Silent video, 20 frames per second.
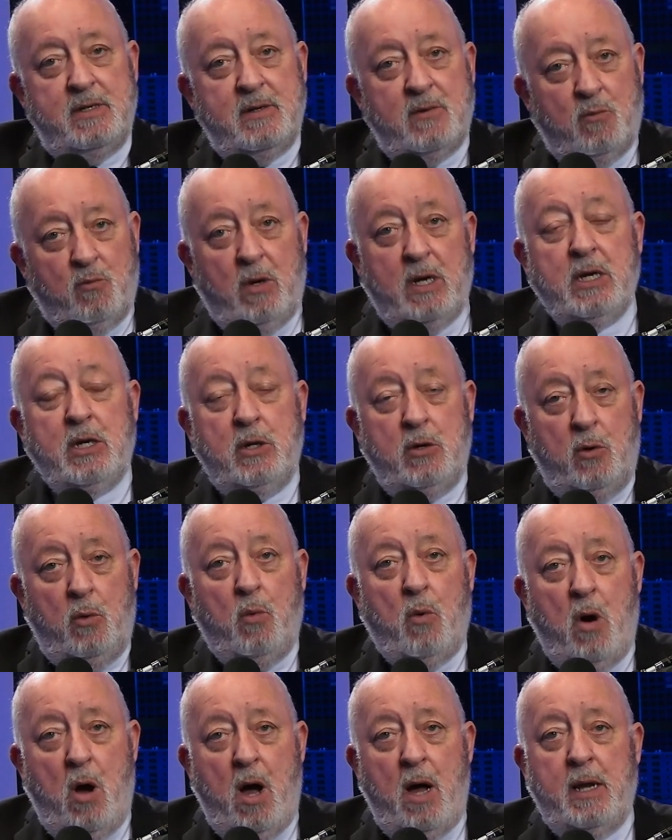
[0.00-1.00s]
what you
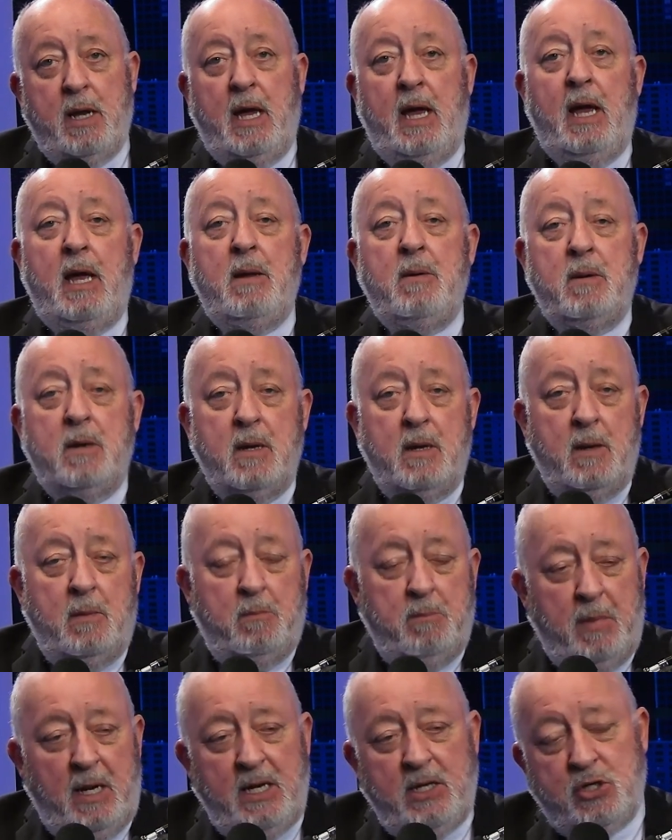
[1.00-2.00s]
want and
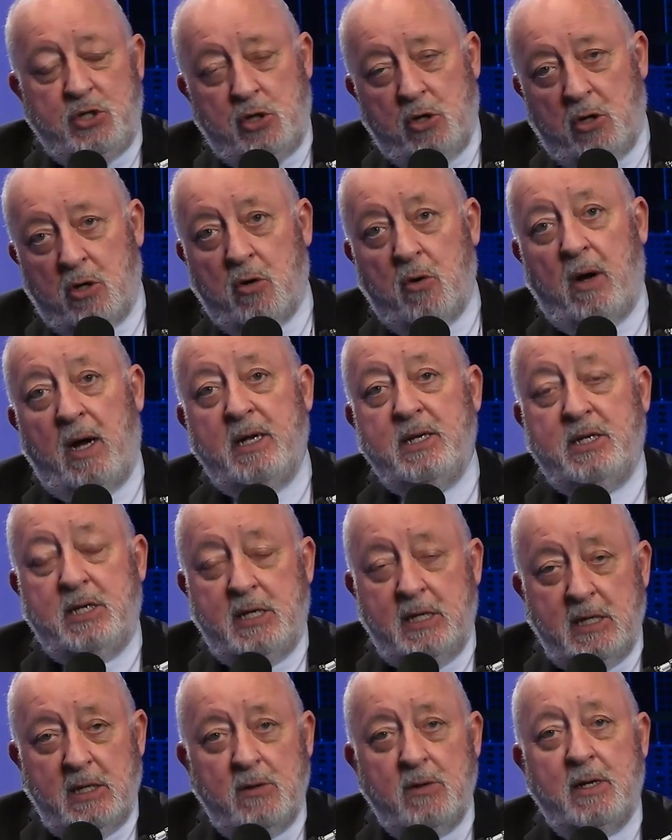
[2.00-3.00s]
meets your
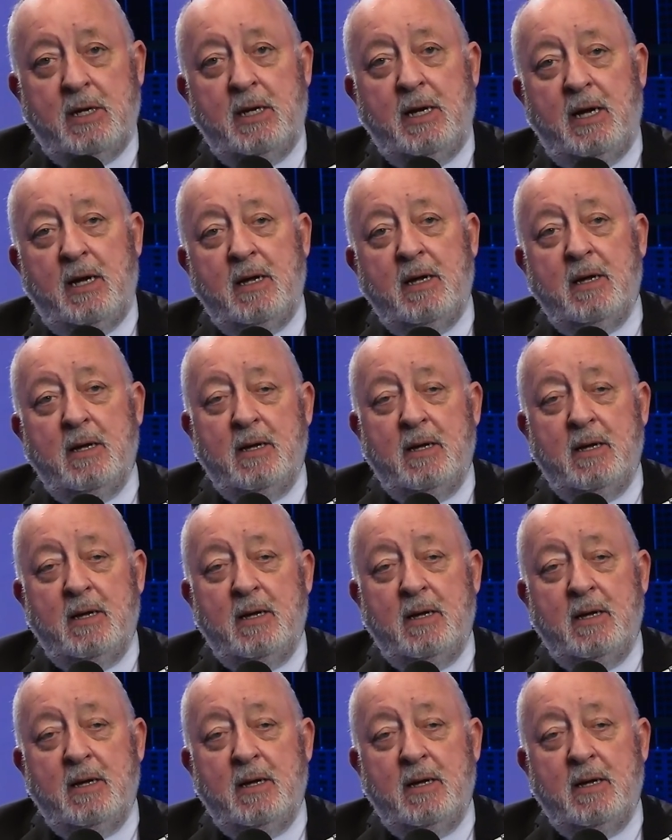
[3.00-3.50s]
criteria